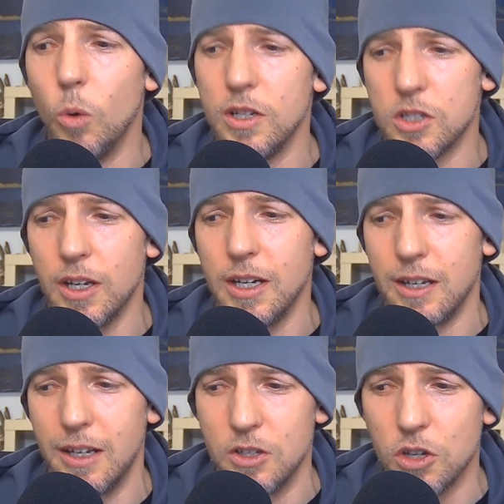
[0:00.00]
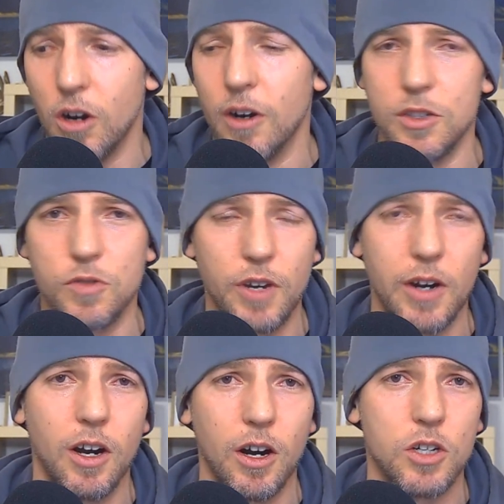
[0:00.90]
it's like, and it's hard. It's very
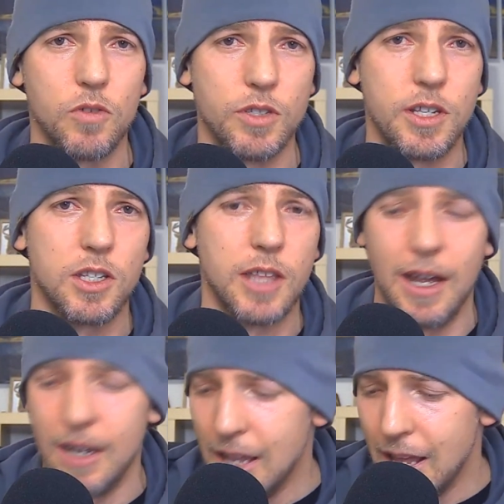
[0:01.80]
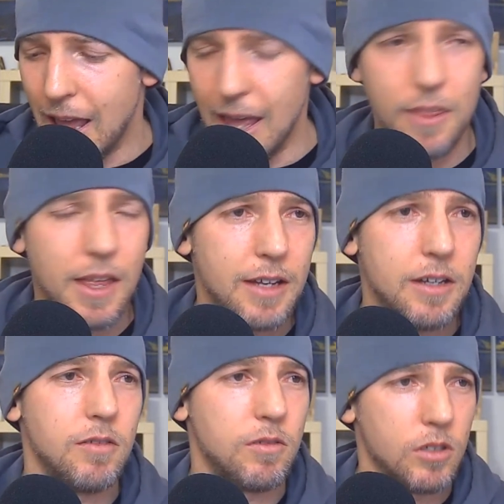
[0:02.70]
hard to resist that. And
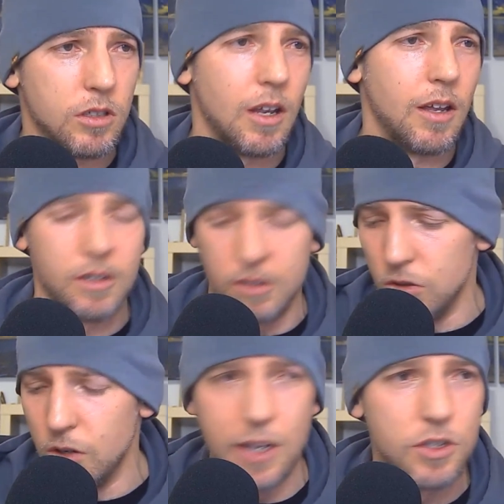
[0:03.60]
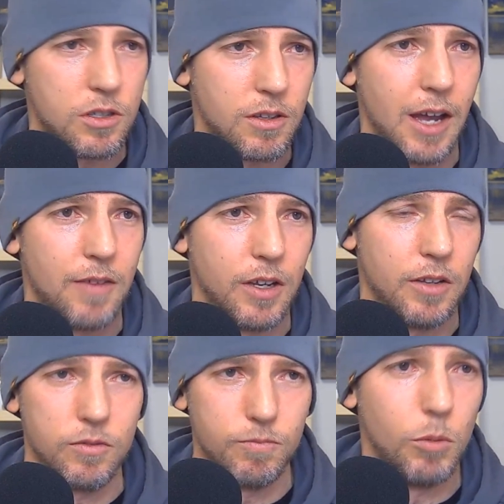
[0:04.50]
then you guys,
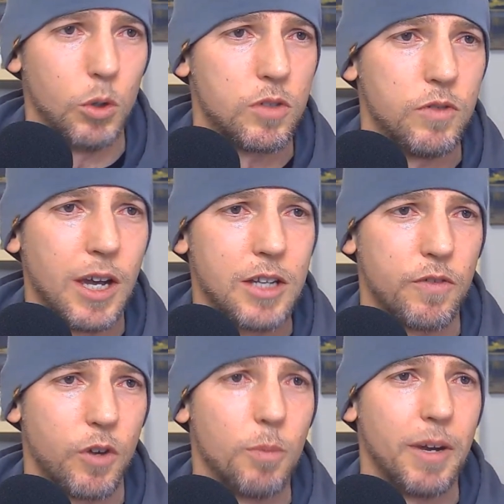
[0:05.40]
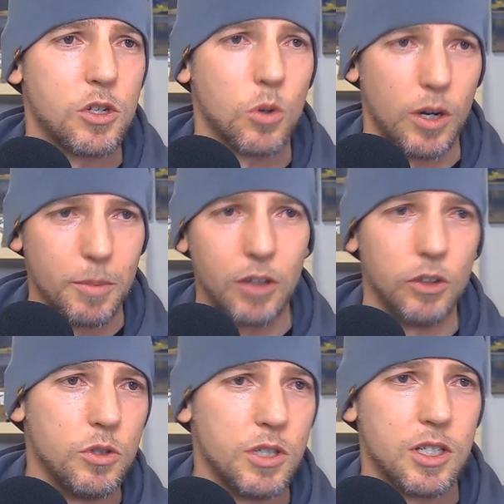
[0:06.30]
most of you guys have heard my story about
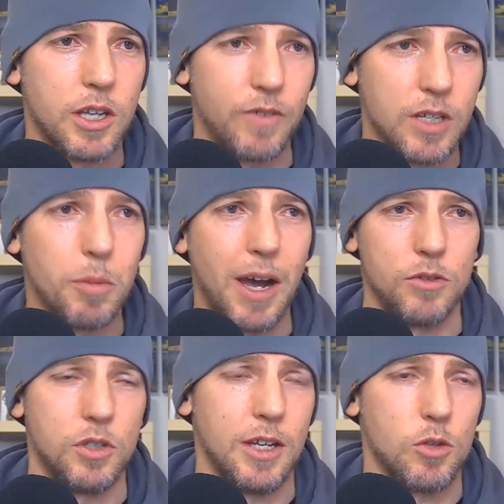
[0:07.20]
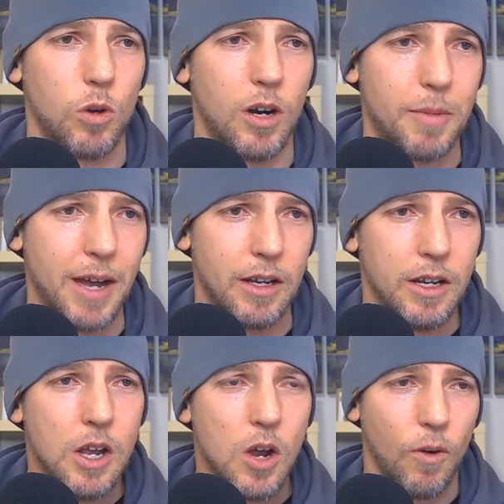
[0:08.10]
losing 70 pounds. That's where I'm at
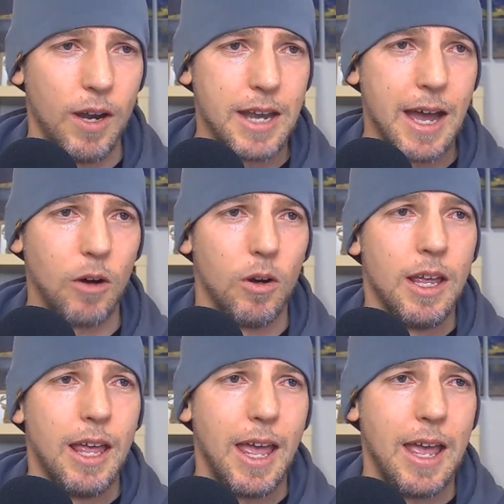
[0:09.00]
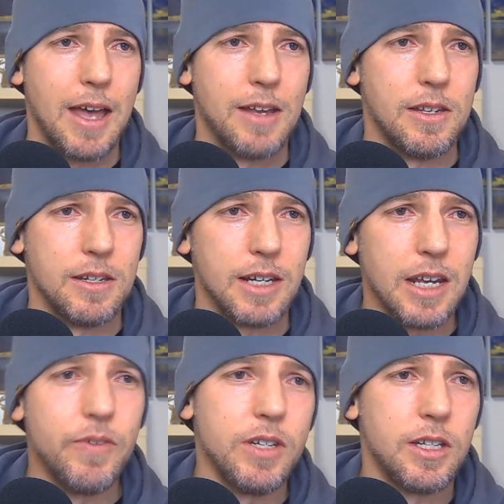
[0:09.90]
right now. And
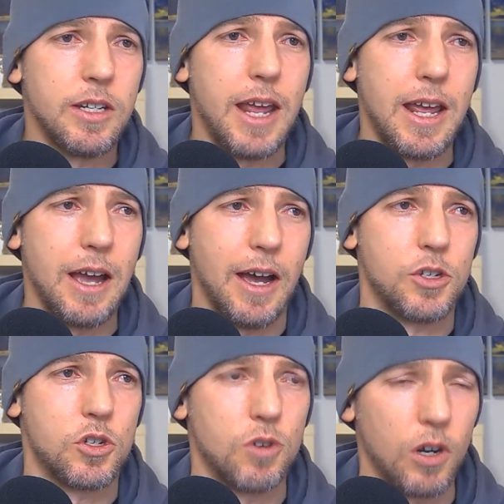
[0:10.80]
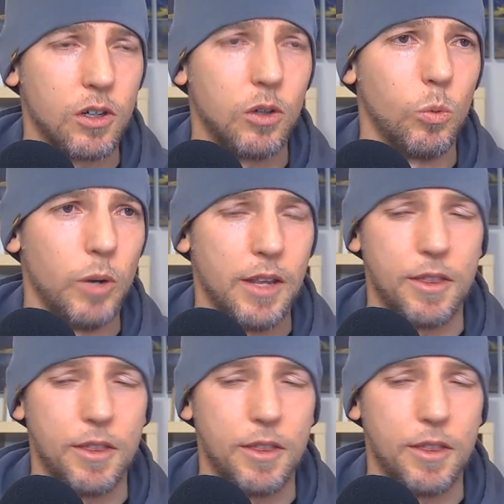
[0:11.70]
even today, I struggle with